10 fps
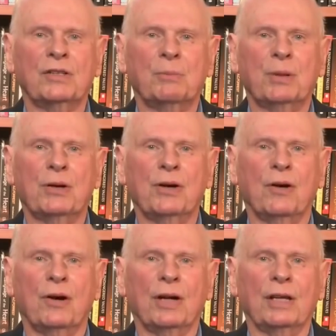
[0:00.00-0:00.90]

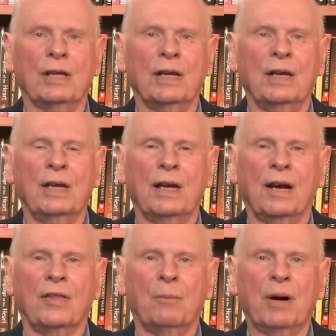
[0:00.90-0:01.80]
superiority
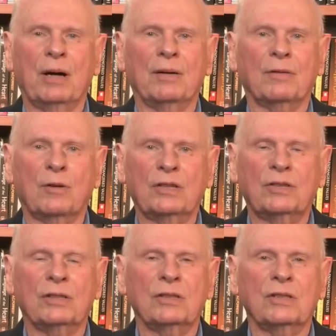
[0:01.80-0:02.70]
on the part of
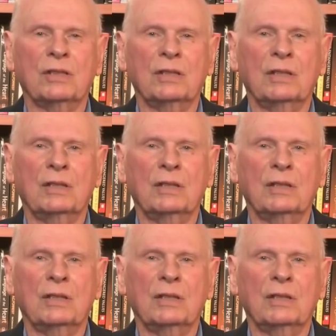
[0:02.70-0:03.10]
Christians,